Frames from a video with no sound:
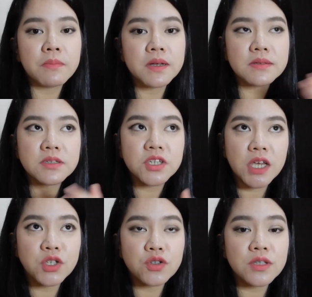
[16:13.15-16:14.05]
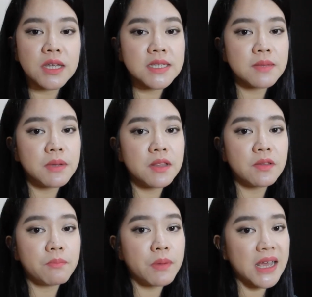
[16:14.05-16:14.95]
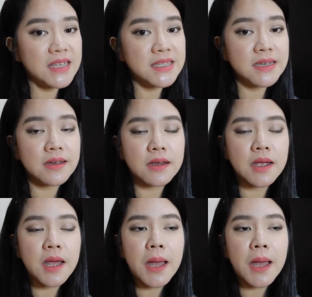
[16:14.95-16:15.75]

but Jayjun is a bit pricier.